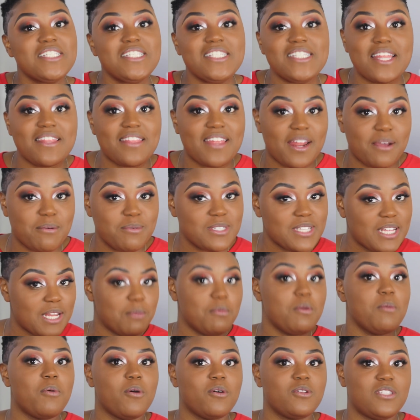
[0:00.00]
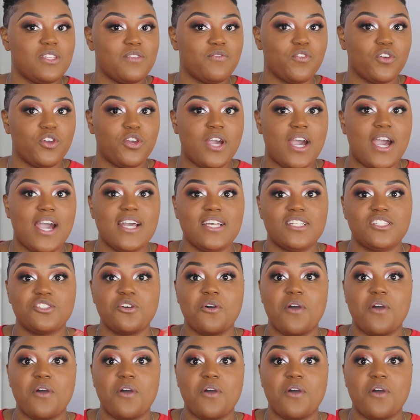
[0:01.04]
said that I was gonna be posting for you guys,